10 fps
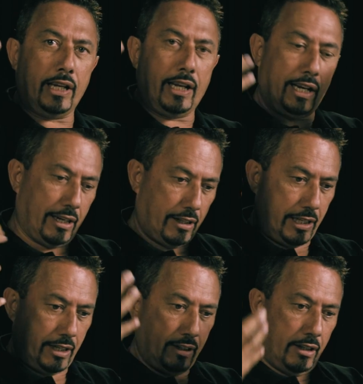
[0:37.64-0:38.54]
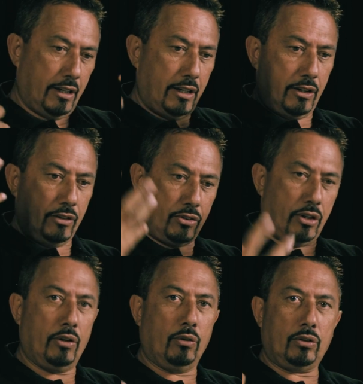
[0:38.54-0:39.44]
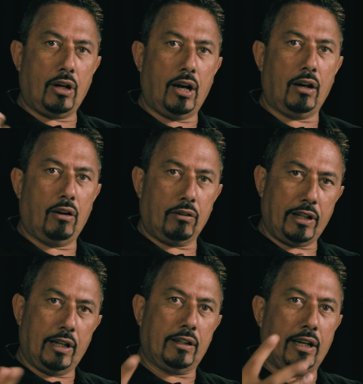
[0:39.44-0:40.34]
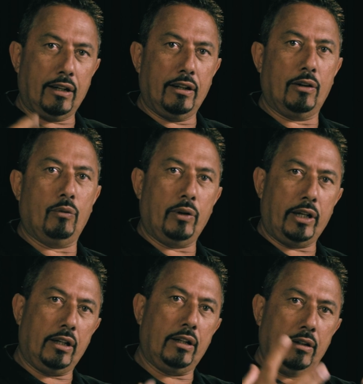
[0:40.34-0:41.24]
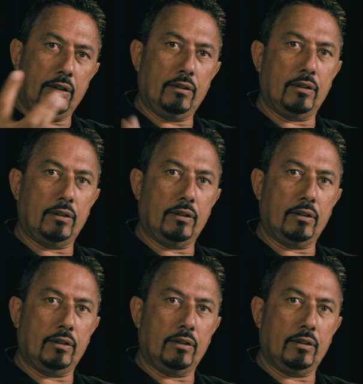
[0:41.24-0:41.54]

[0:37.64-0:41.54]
to get out of that internal dialogue, that little wee